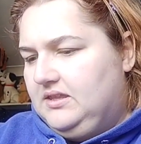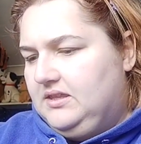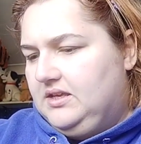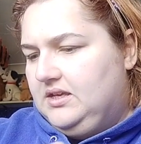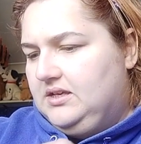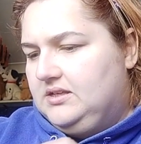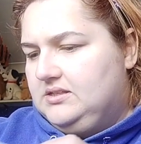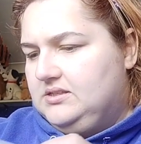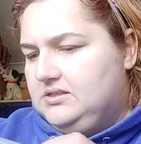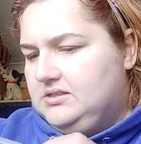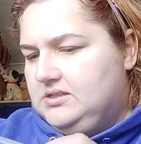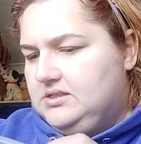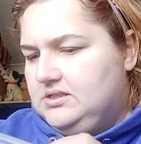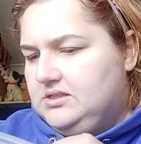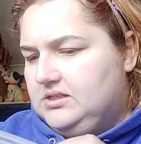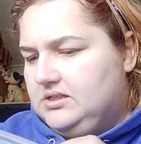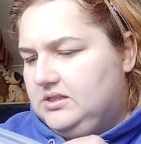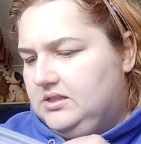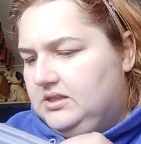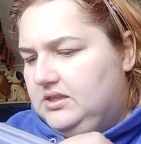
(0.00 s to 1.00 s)

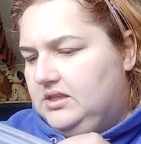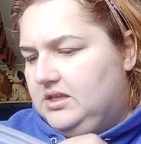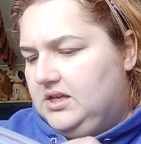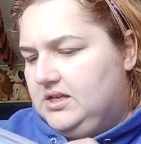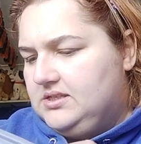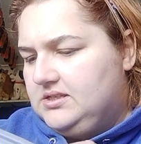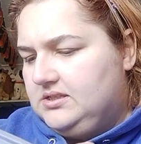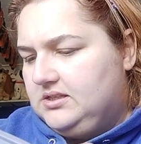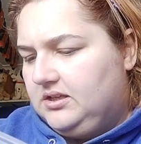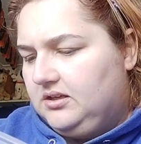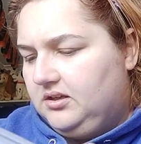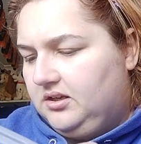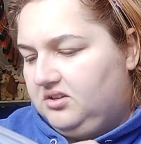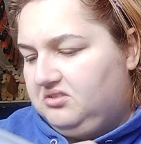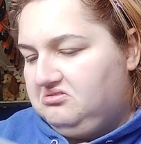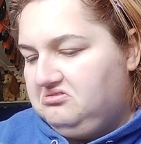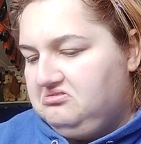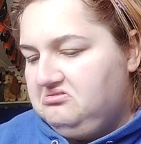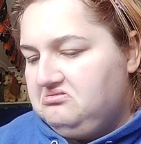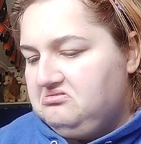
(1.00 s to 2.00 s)
this and this that
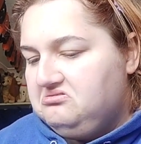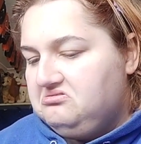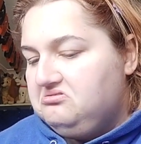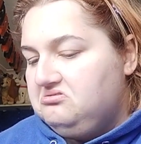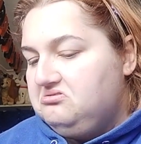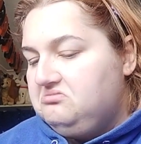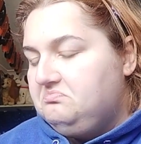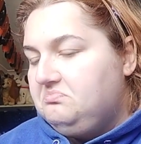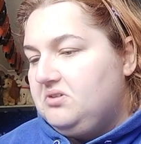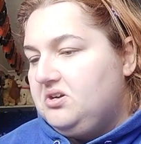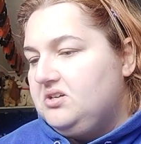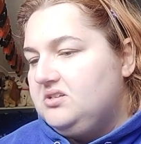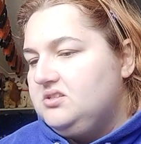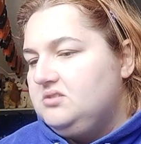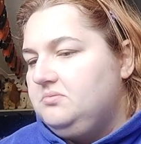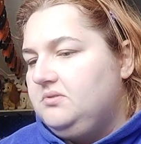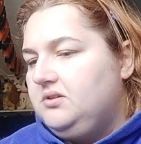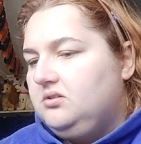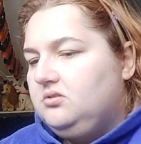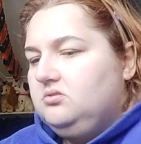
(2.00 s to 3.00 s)
I could
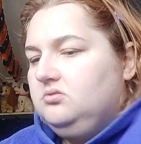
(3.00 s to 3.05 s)
possibly...